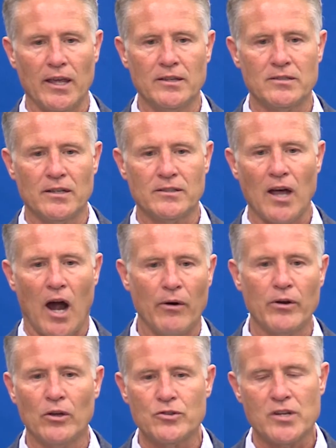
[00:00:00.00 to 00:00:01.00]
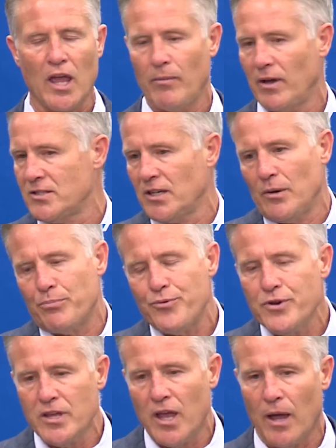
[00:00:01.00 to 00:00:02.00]
is it Dario's game? I said it
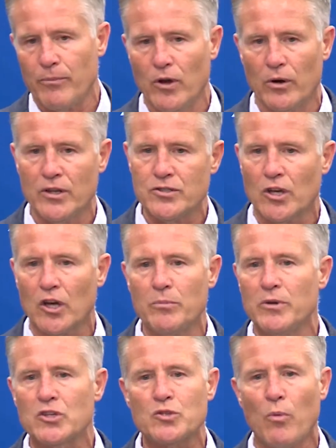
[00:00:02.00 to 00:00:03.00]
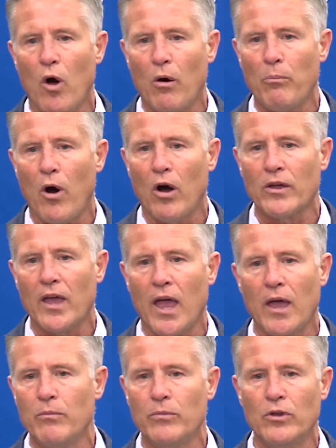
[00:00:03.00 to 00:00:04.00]
pregame. You know, is it going to be a small ball
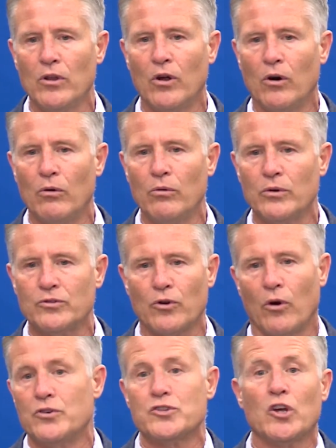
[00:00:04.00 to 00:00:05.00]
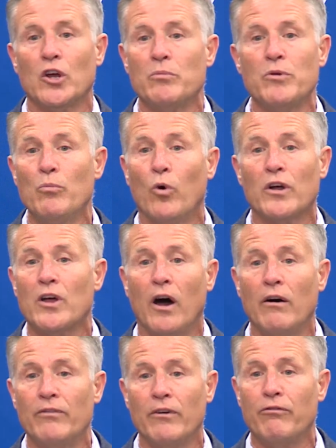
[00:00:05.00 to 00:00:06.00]
game, you know, or is it going to be more
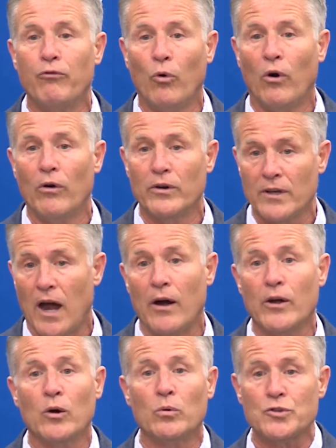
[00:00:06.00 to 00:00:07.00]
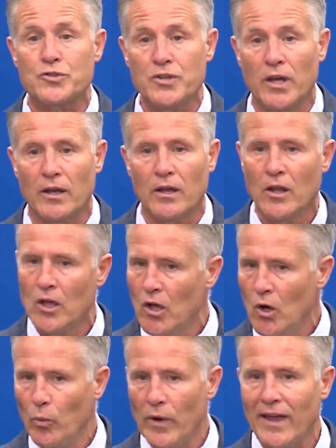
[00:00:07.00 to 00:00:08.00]
Cove at four and Dario will sit?
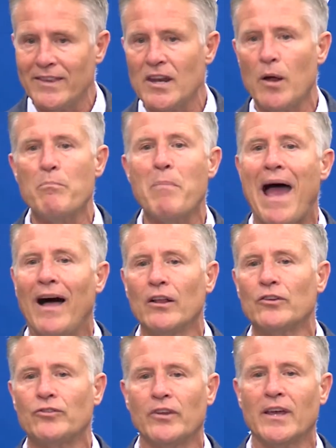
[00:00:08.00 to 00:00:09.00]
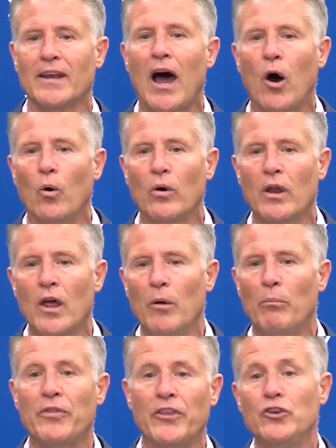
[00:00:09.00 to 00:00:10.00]
We ended up balancing it out.
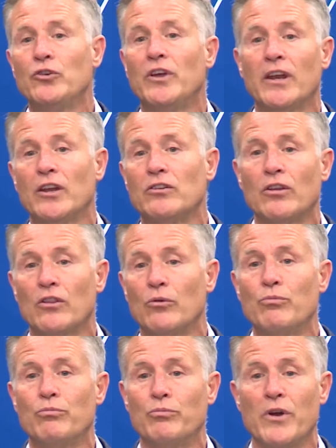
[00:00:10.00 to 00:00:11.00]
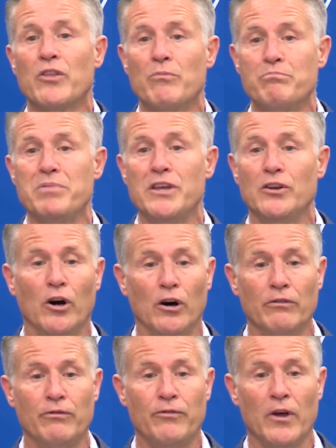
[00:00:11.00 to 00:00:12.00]
But then you get into the rhythm beat
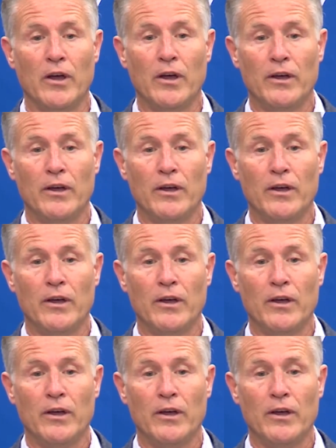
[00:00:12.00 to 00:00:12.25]
of